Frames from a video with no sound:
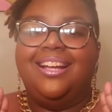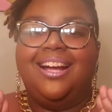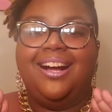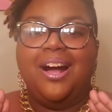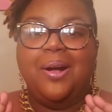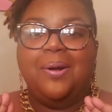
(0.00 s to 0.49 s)

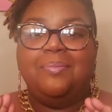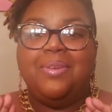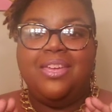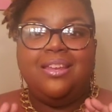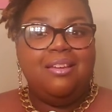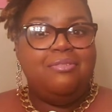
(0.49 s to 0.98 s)
And
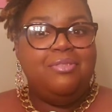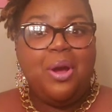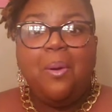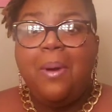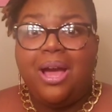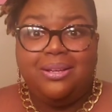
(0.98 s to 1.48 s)
if
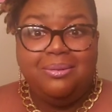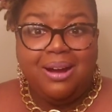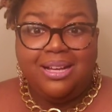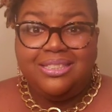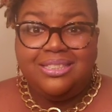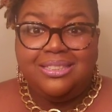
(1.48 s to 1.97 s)
nobody
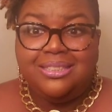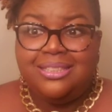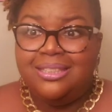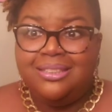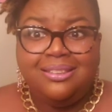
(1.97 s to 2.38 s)
watches,